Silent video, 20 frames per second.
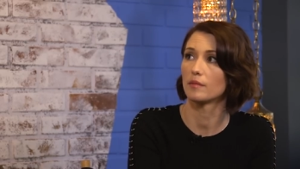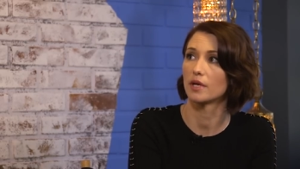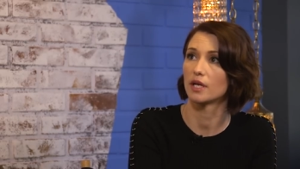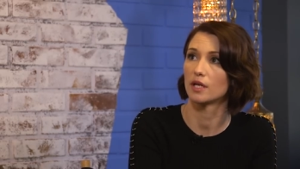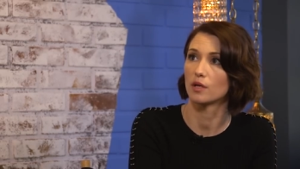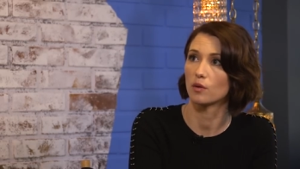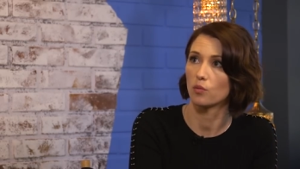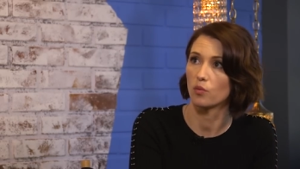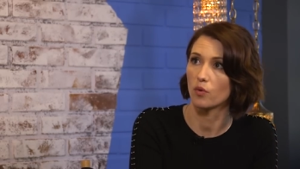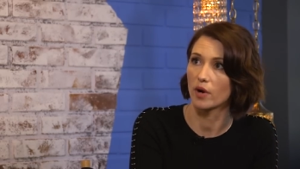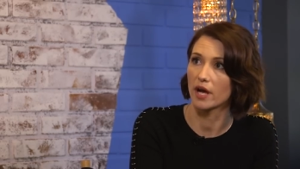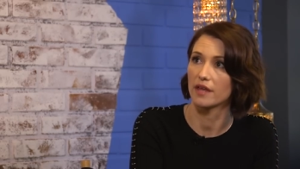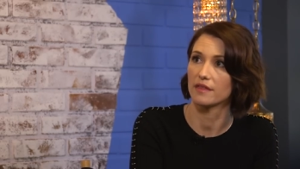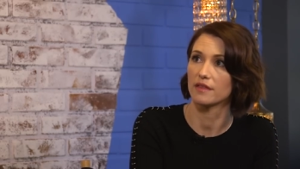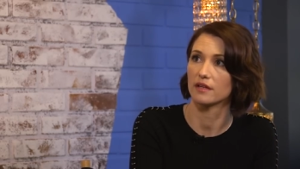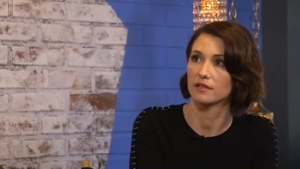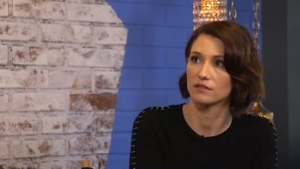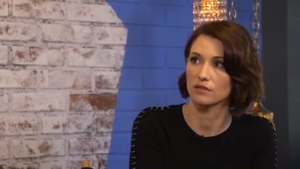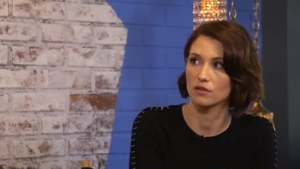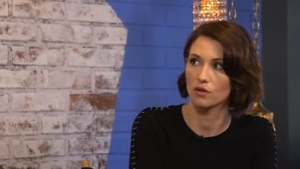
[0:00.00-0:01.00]
in a way
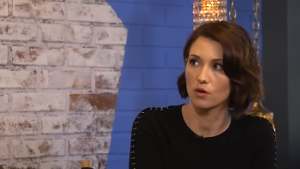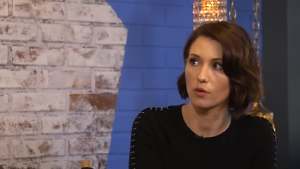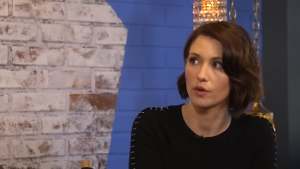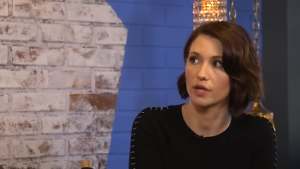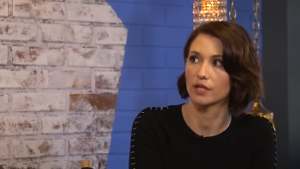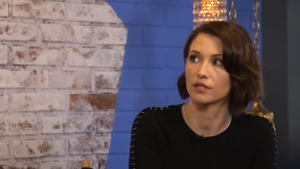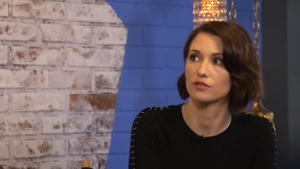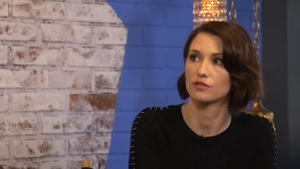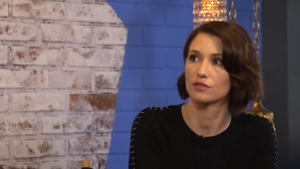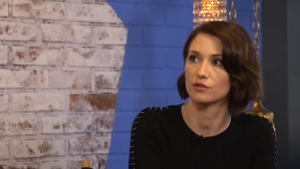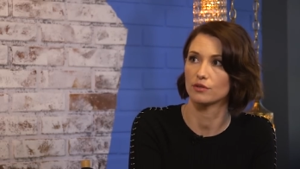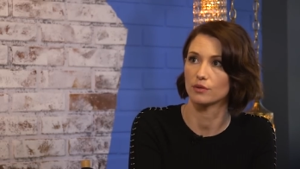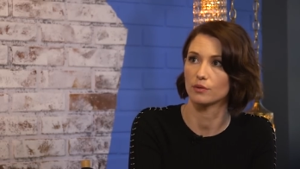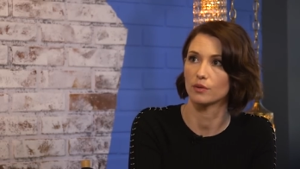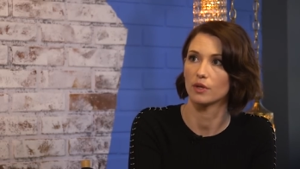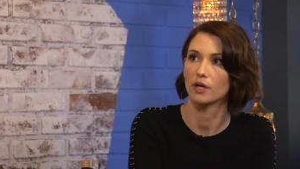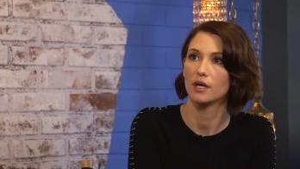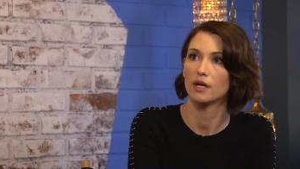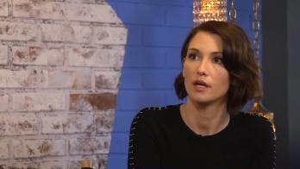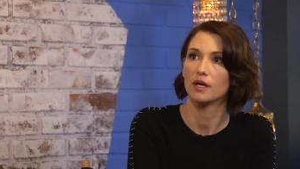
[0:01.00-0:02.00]
that's going
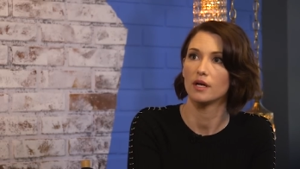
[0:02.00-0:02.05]
to